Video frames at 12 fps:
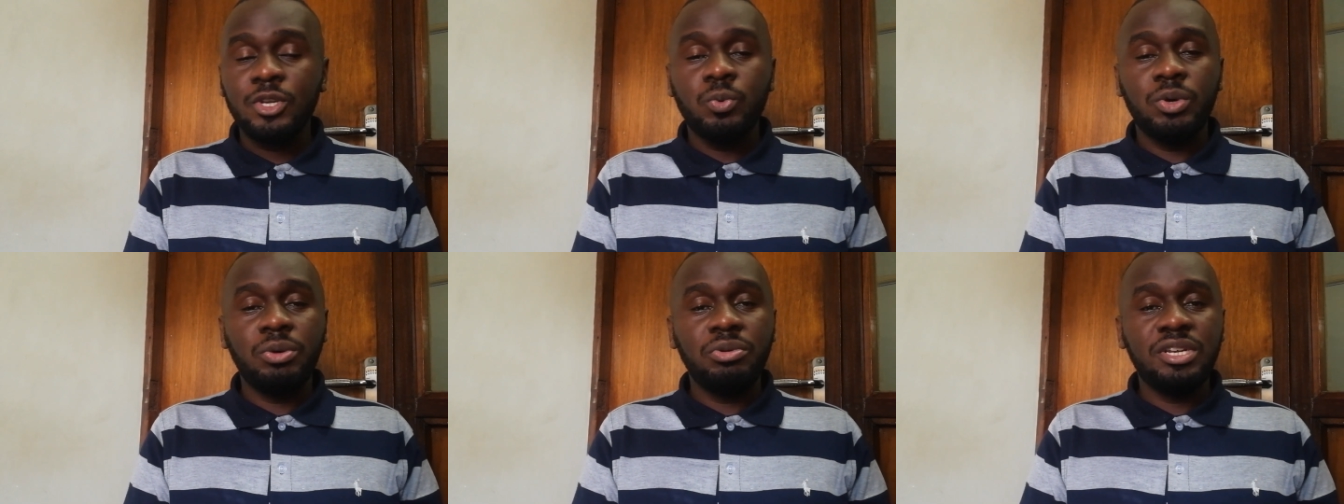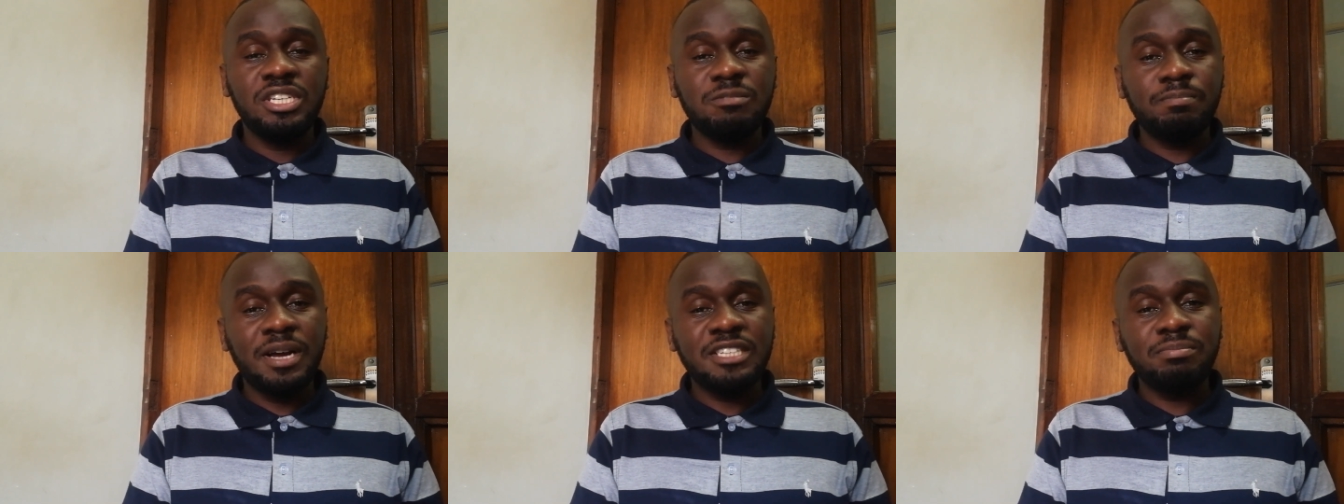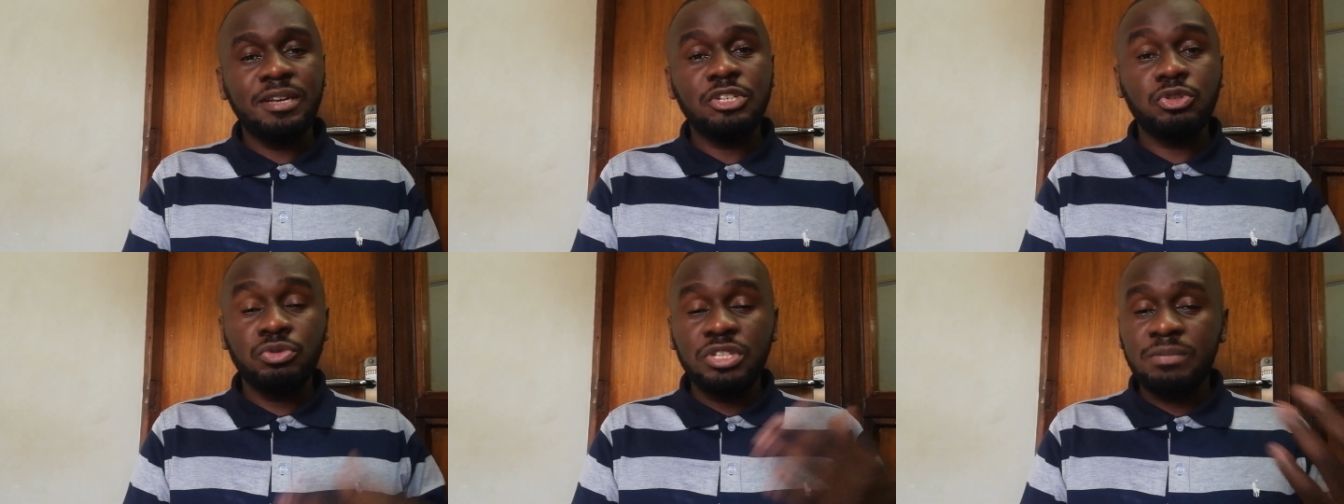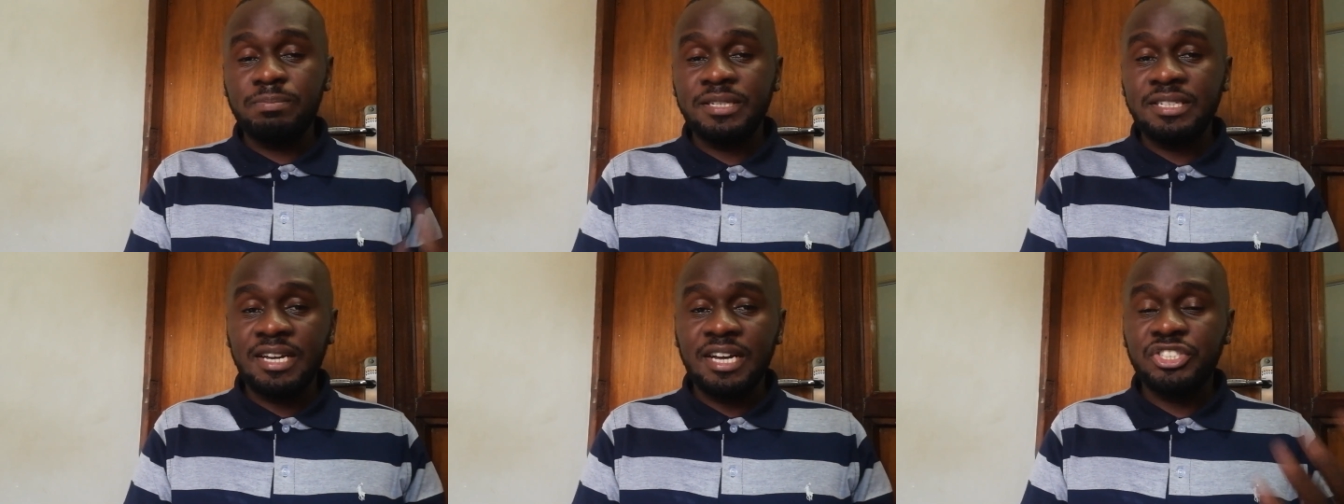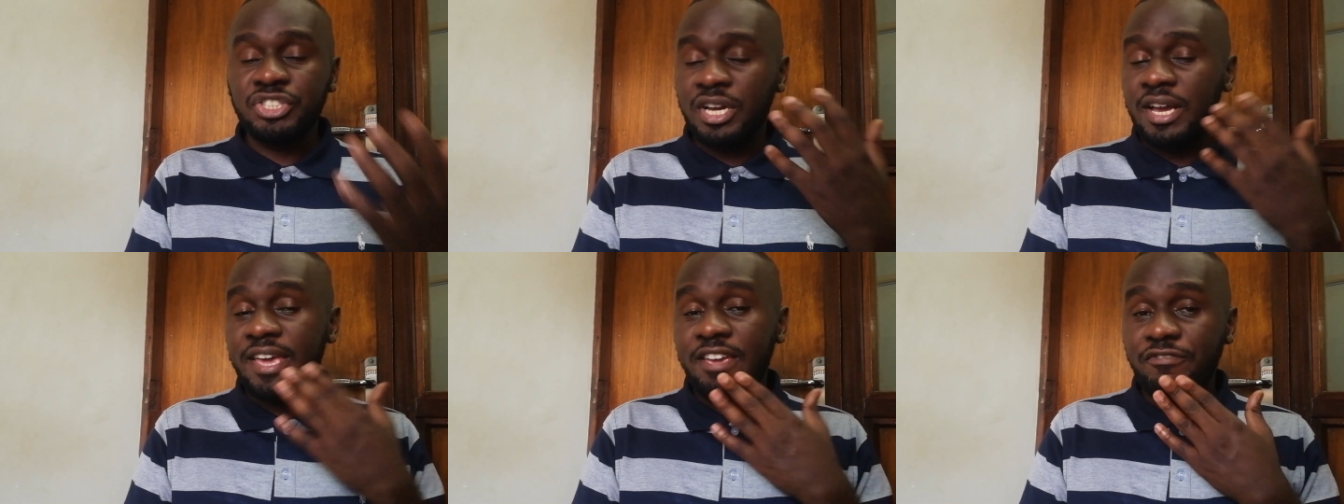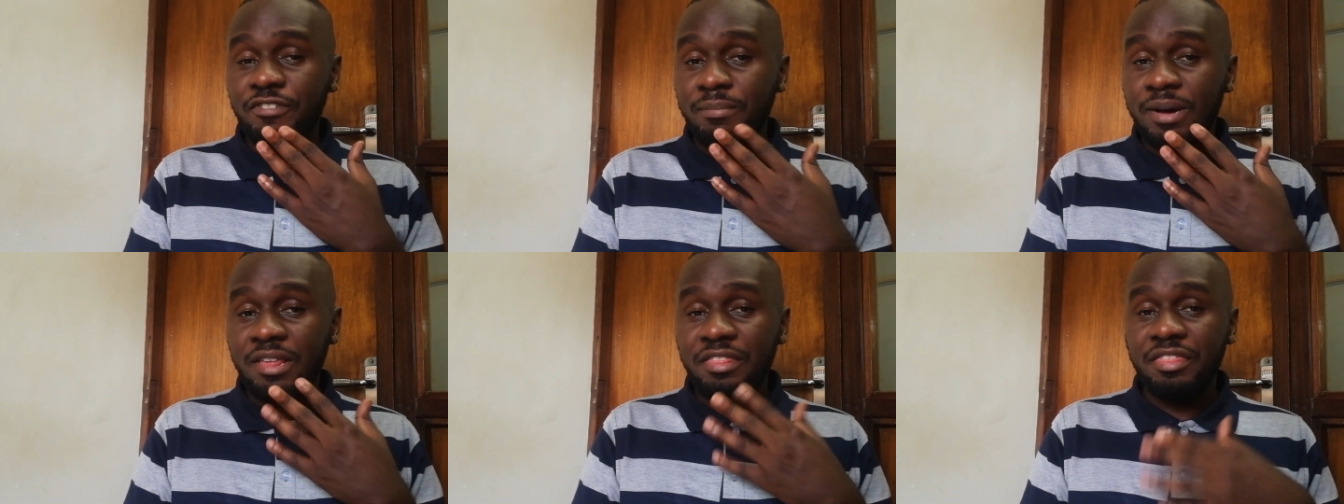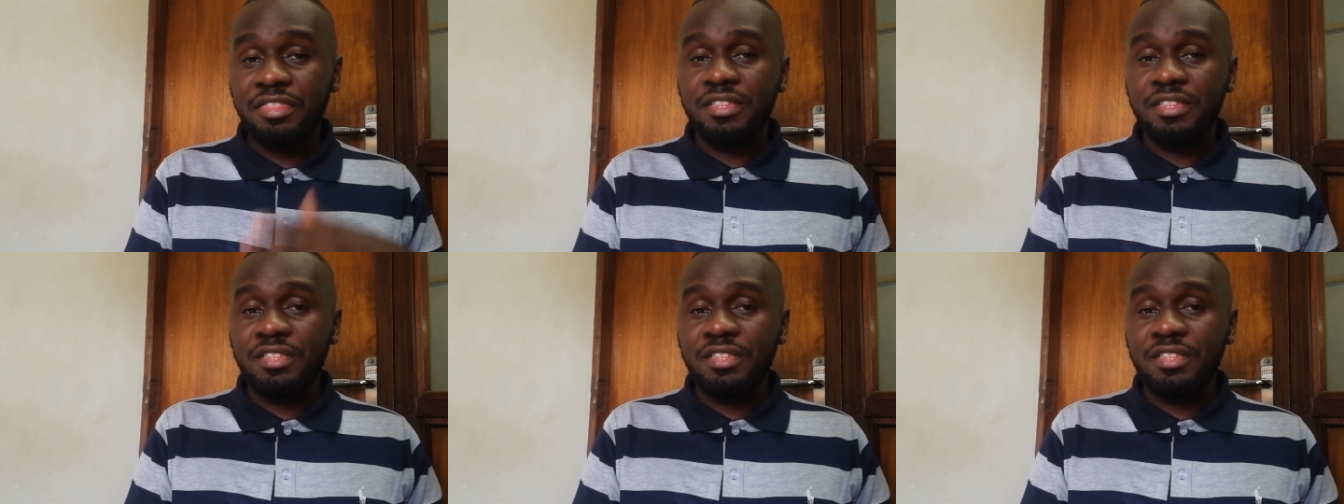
When we disburse money to this petty cashier every month,